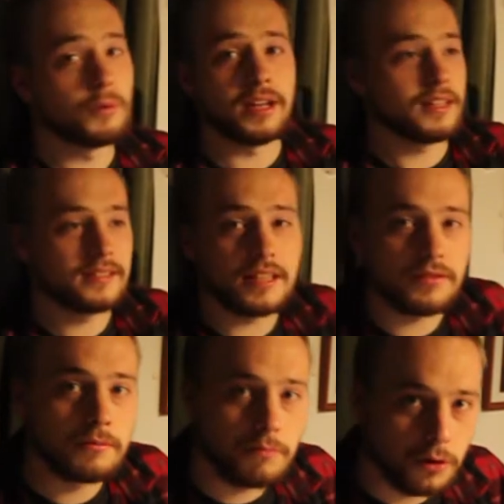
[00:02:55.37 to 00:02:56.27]
wait, there's
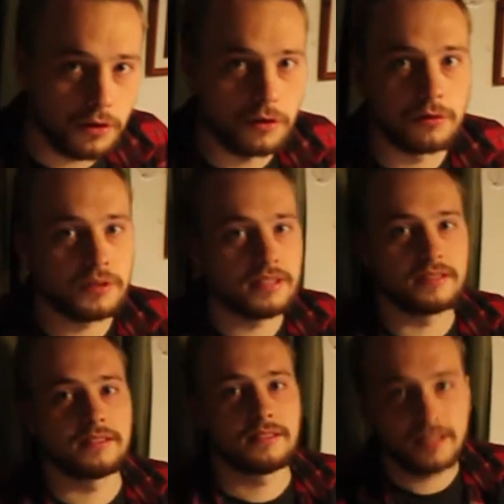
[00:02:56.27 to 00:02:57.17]
even more. We
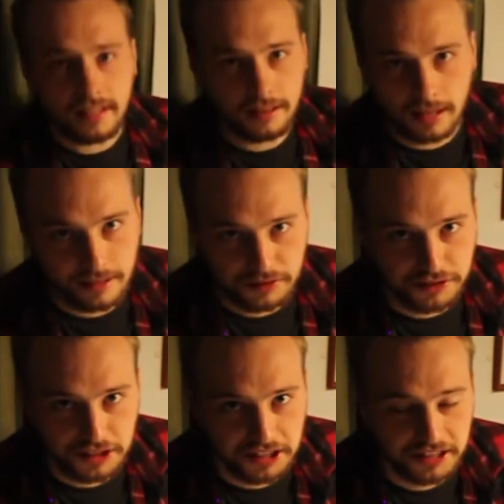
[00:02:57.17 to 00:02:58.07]
still
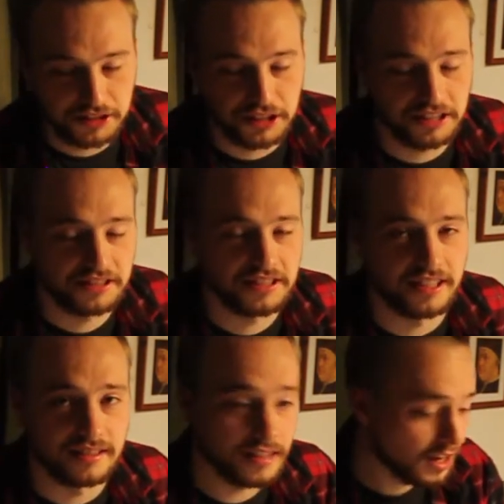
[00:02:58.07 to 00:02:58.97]
haven't done it
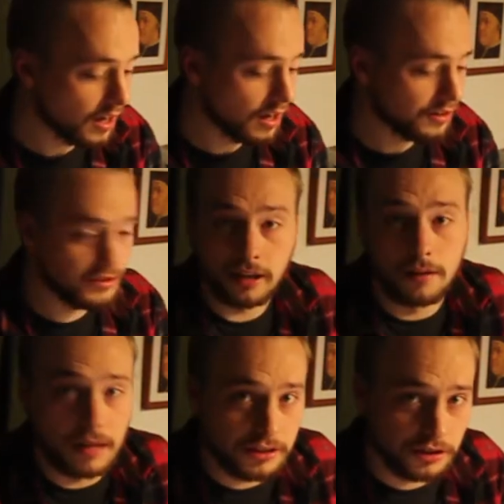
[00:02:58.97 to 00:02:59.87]
justice. Did I
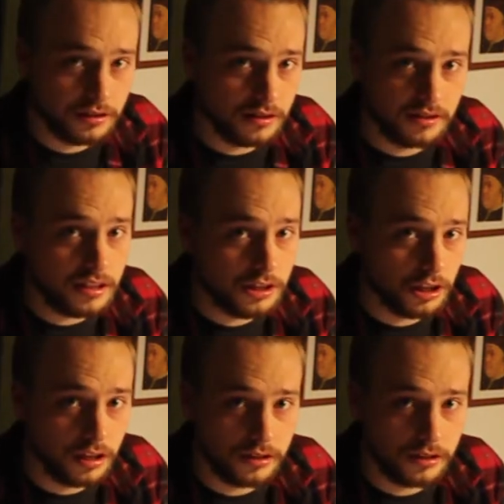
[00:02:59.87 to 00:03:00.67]
mention the CGI